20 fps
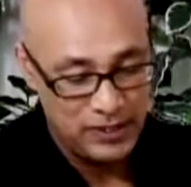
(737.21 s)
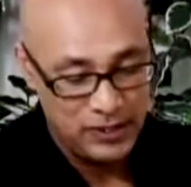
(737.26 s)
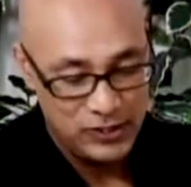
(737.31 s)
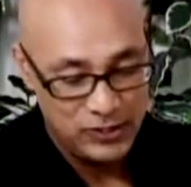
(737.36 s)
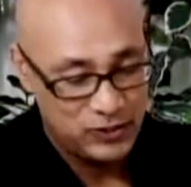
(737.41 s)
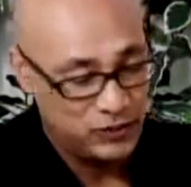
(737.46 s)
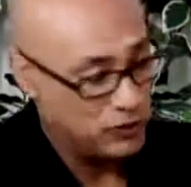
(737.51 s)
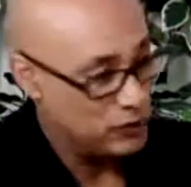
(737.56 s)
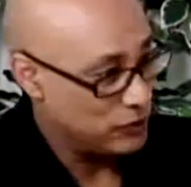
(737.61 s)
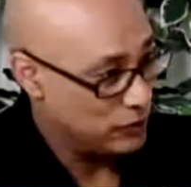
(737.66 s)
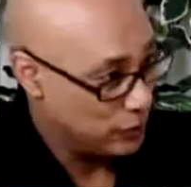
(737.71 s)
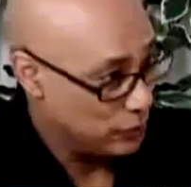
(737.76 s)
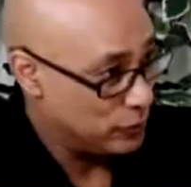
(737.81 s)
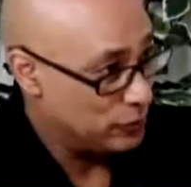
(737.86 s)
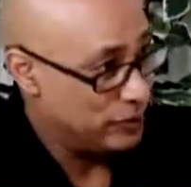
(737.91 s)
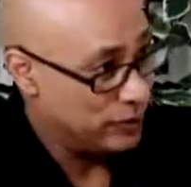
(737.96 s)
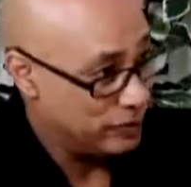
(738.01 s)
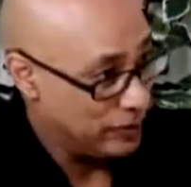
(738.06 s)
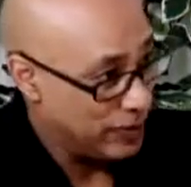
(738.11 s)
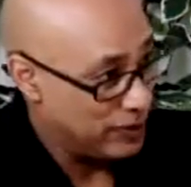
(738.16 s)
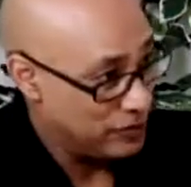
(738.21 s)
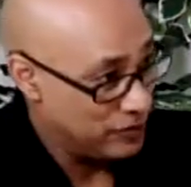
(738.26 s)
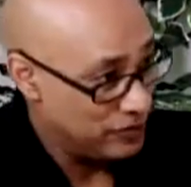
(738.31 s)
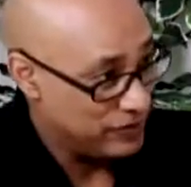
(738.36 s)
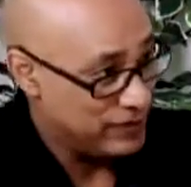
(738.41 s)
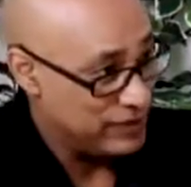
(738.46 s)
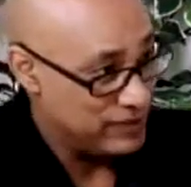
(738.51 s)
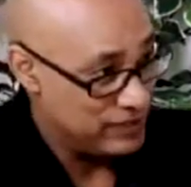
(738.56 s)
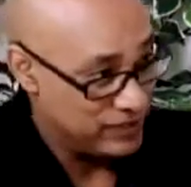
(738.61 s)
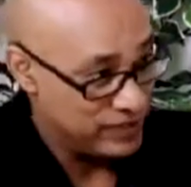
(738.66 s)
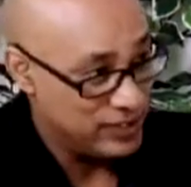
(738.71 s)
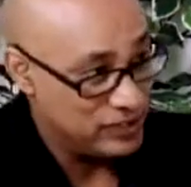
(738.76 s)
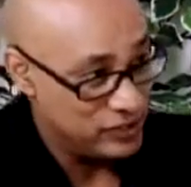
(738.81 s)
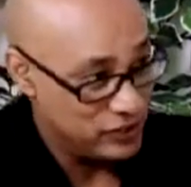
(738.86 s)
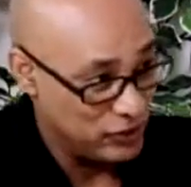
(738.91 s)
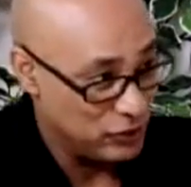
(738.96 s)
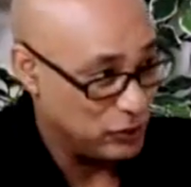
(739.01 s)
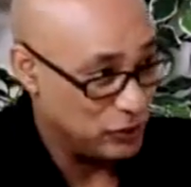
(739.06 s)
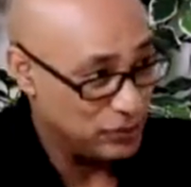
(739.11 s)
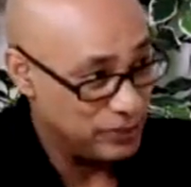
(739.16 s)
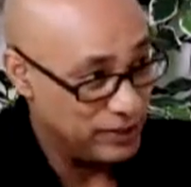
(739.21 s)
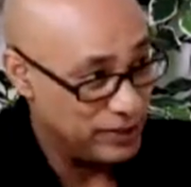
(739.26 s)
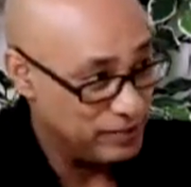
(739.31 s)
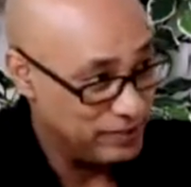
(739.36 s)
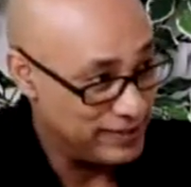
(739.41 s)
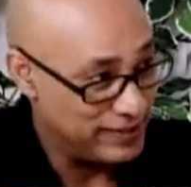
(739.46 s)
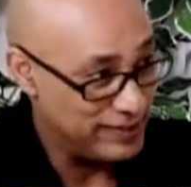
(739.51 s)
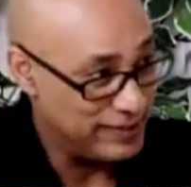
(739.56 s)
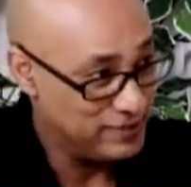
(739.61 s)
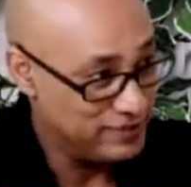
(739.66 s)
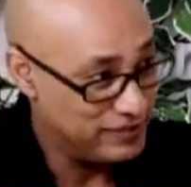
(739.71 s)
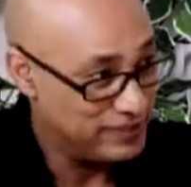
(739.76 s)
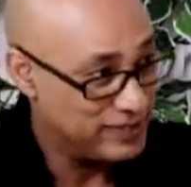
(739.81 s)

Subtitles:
So you'll be part of the discussion group, I believe.